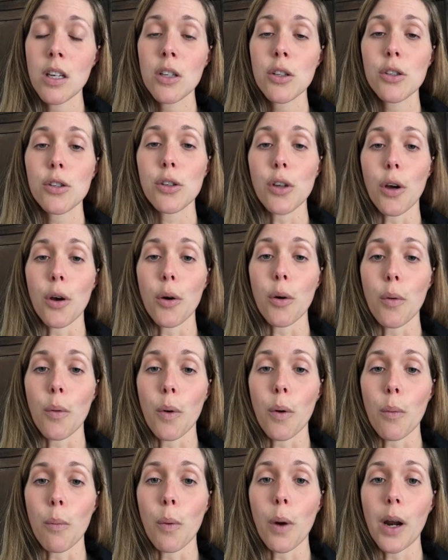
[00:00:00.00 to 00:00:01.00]

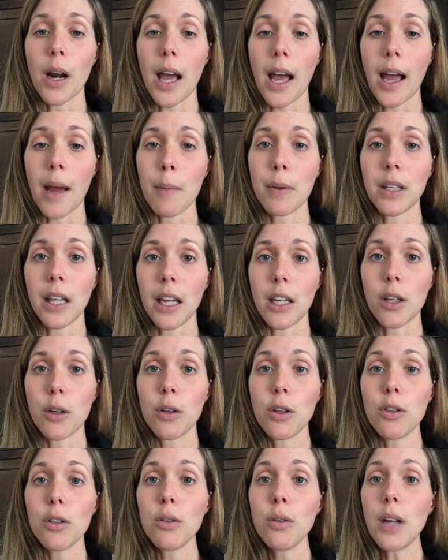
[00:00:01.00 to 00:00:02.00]
So what I would like you
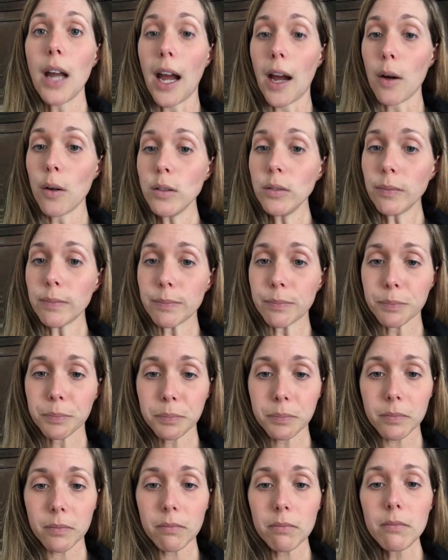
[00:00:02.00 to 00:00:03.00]
to do now
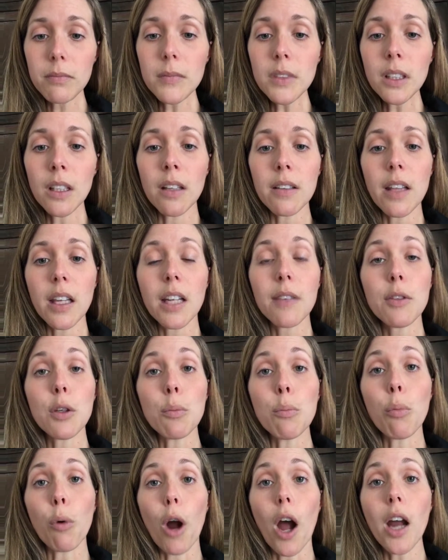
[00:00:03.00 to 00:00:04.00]
is that if you
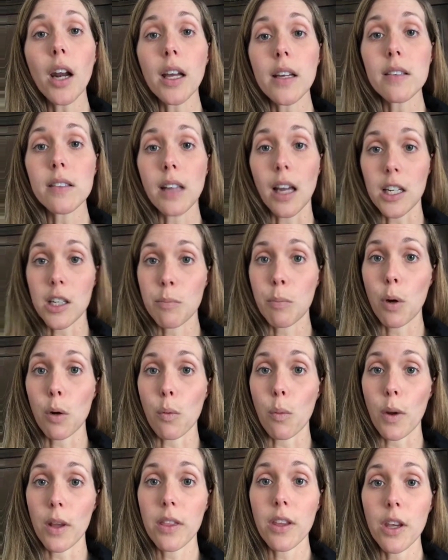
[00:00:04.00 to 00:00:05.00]
brought a
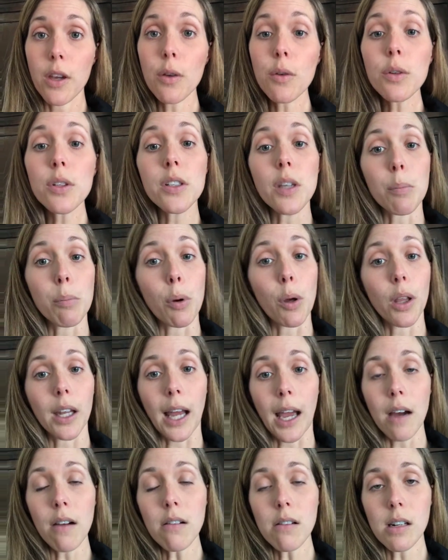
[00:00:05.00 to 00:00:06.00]
sketchbook with you to pull
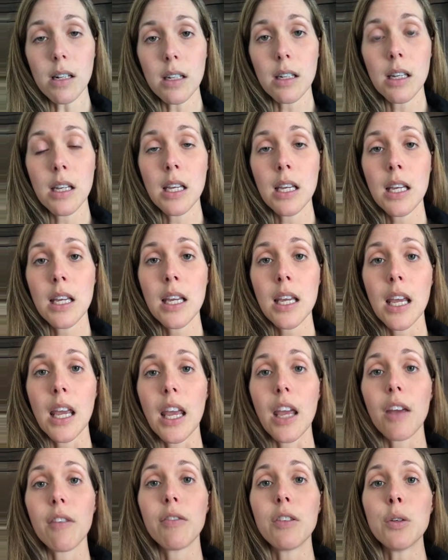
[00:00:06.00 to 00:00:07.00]
it out,
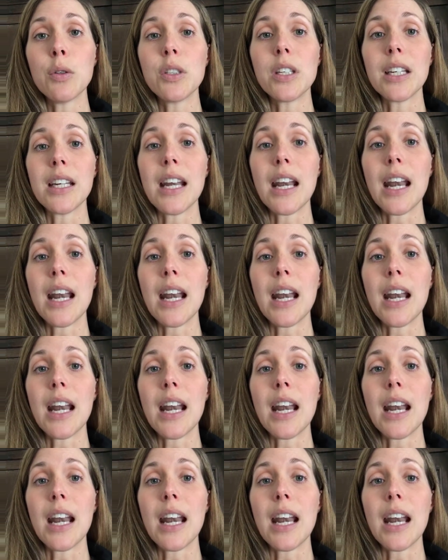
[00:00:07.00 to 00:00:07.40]
if you did